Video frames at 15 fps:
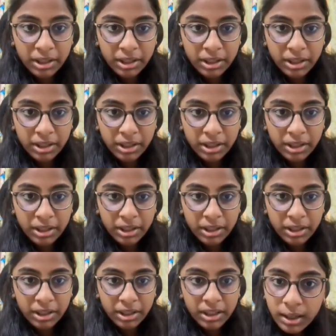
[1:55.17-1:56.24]
You click on
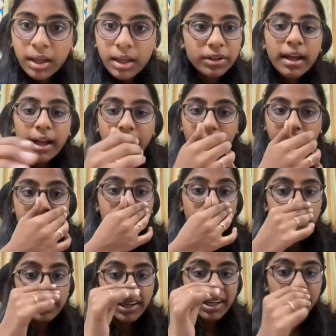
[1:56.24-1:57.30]
that and you
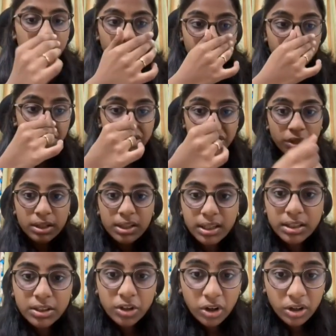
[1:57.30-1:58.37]
need to make sure that
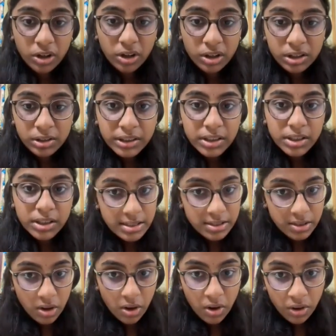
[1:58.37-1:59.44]
the toggle button is
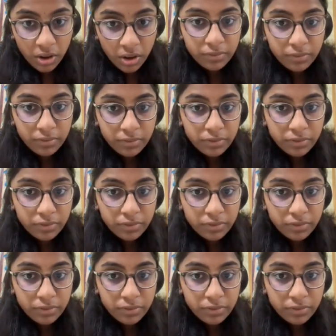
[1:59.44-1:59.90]
on for